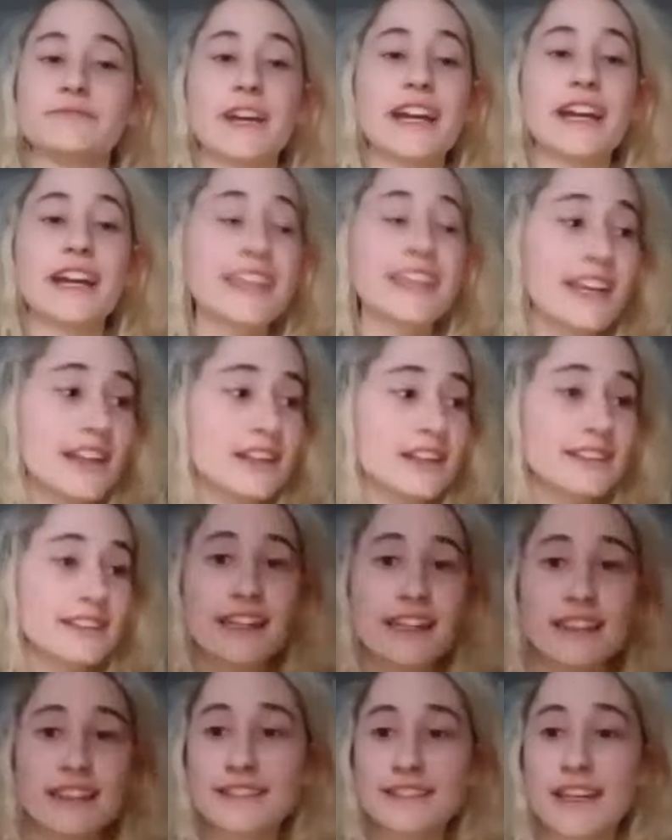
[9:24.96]
cannot
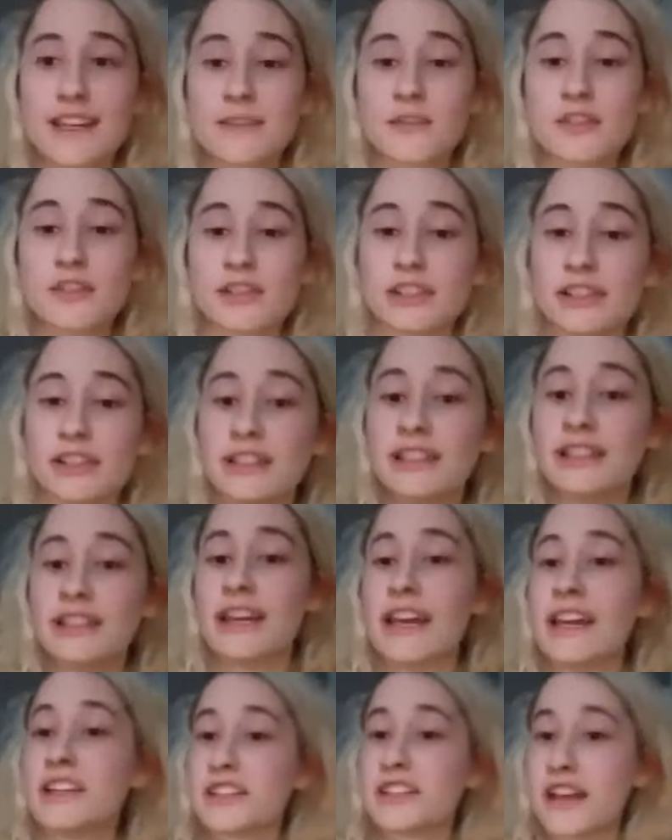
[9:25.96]
take this anymore.
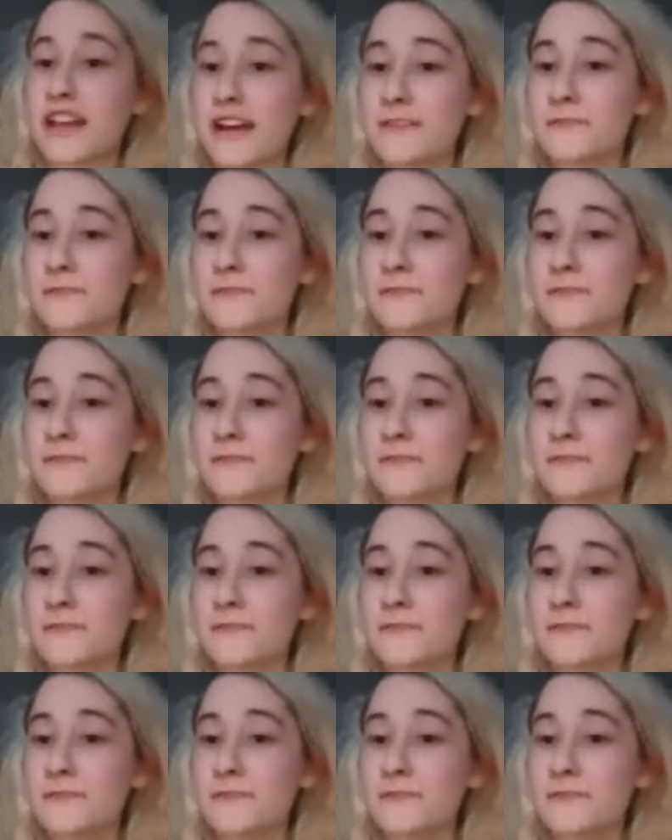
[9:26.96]
And Jeff,